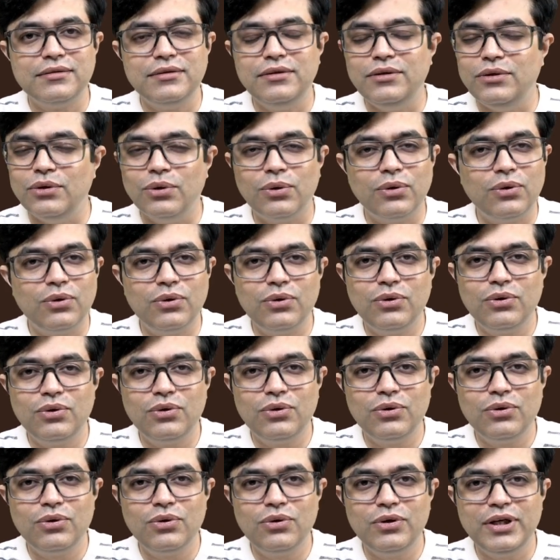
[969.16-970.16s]
No,
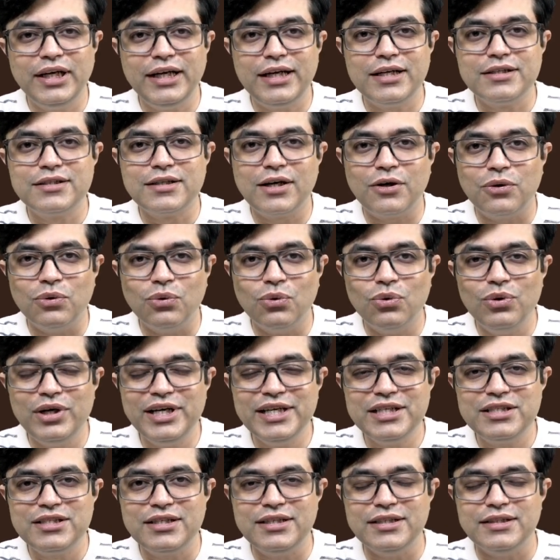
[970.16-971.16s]
it is an old
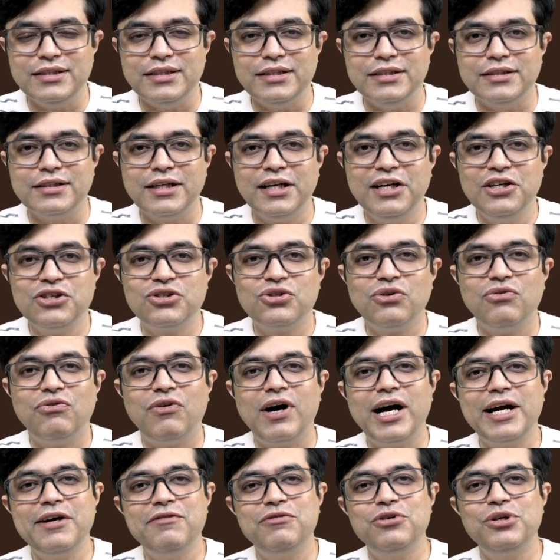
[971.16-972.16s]
age disease. So
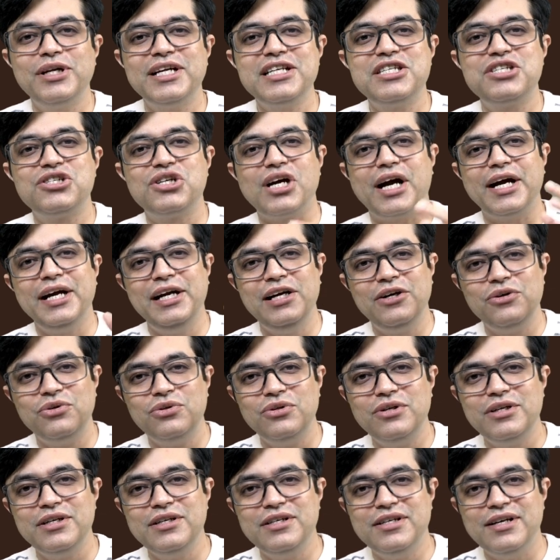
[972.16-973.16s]
why would a
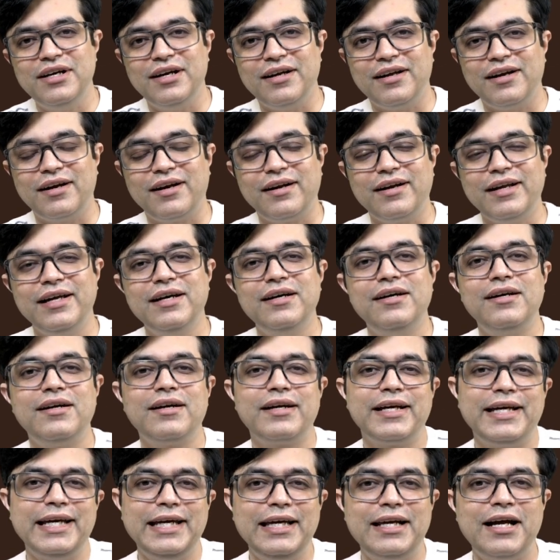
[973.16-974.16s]
childhood
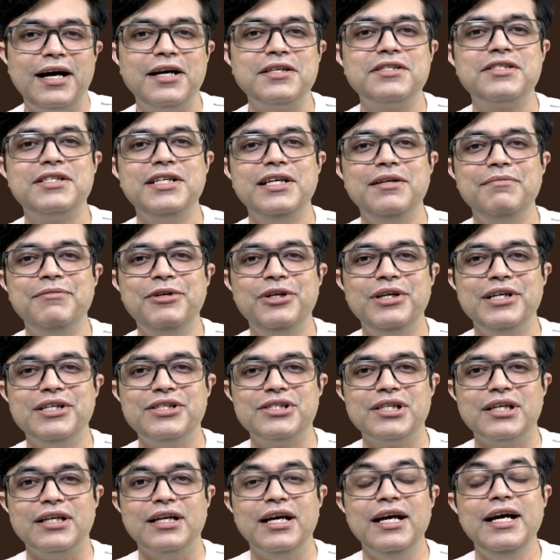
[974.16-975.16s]
rare KRAS gene
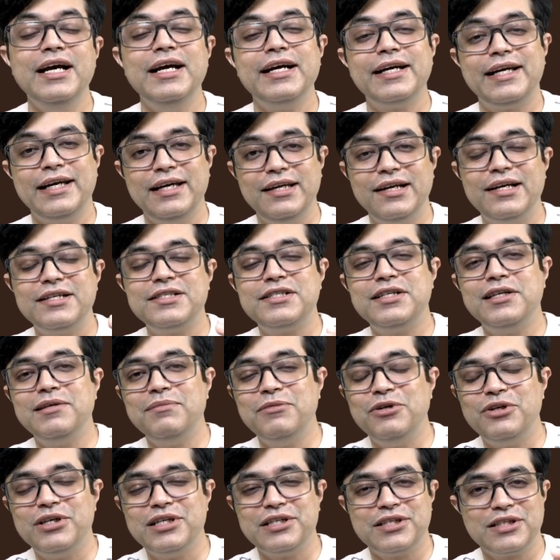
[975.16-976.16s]
mutation? KRAS gene
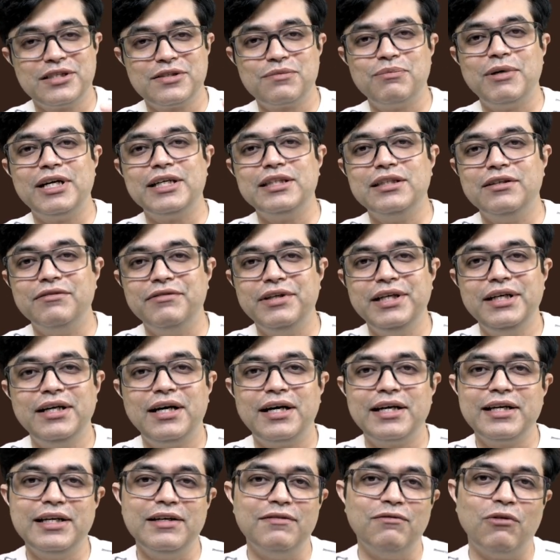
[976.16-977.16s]
mutations, by the way,
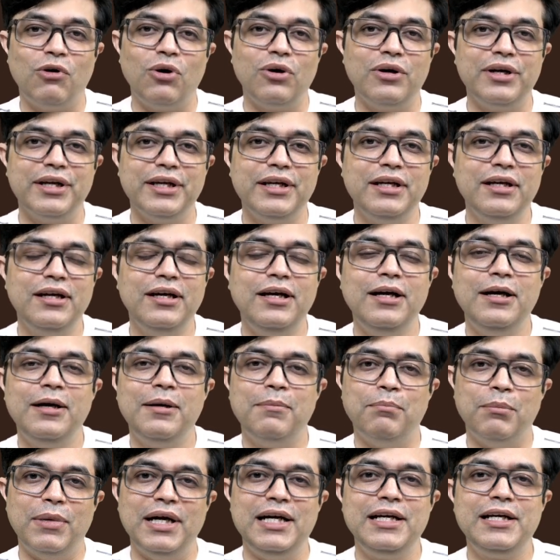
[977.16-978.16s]
are involved in
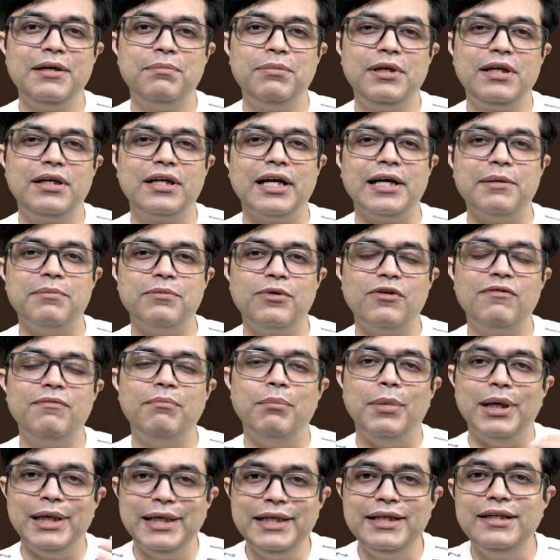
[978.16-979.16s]
multiple type of
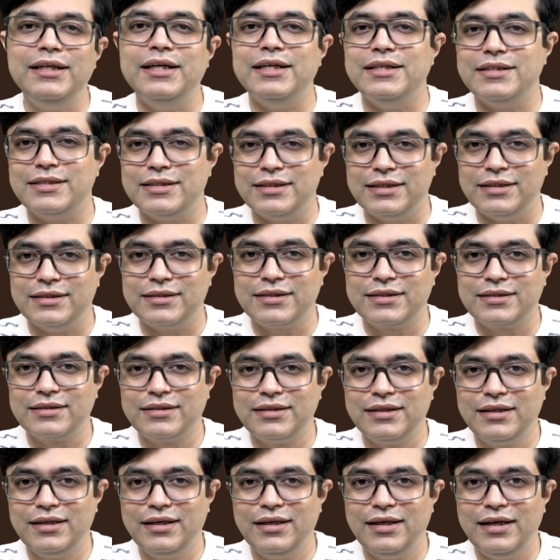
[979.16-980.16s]
malignancies,
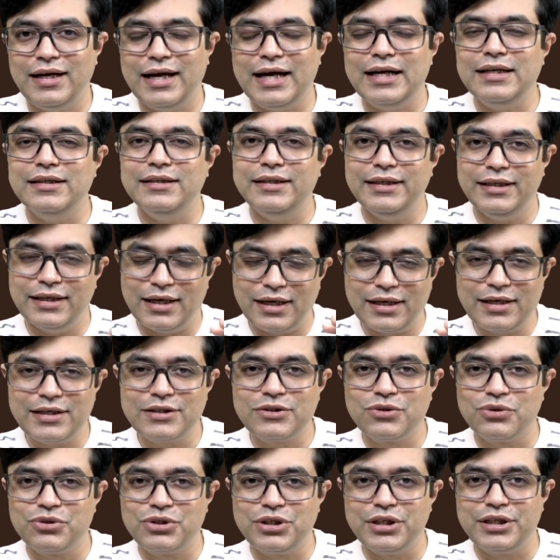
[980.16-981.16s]
and they are
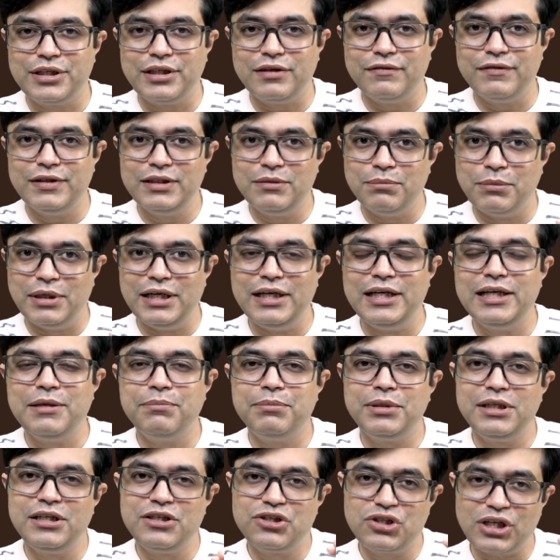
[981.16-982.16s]
associated with
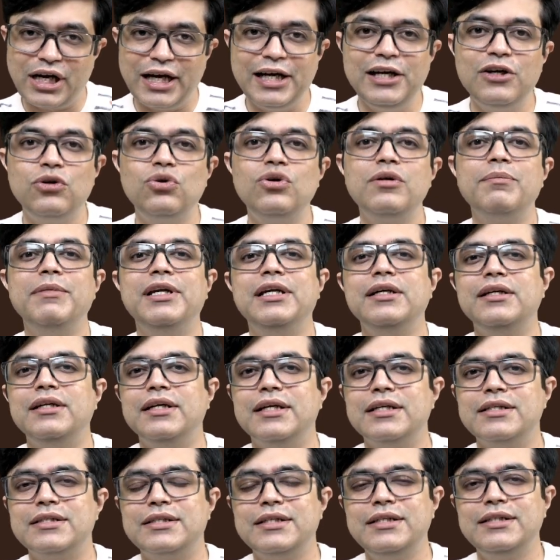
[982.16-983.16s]
multiple childhood
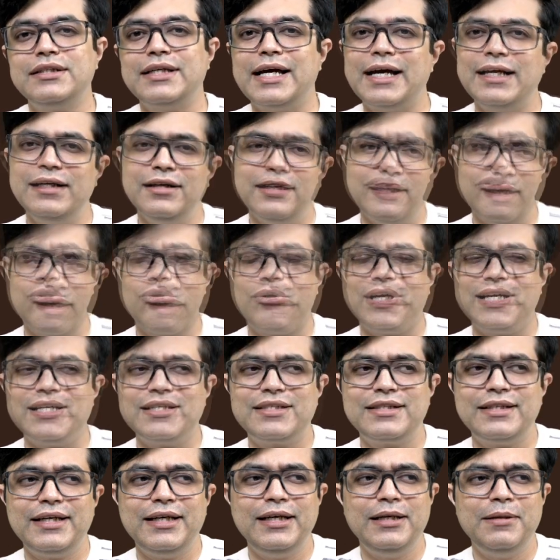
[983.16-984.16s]
malignancies, and you can
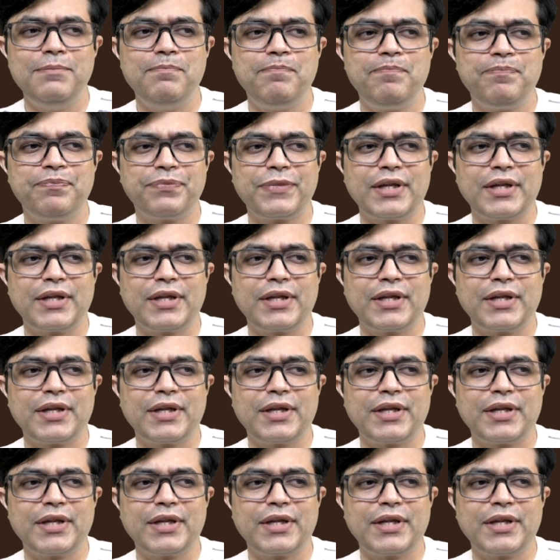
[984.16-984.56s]
say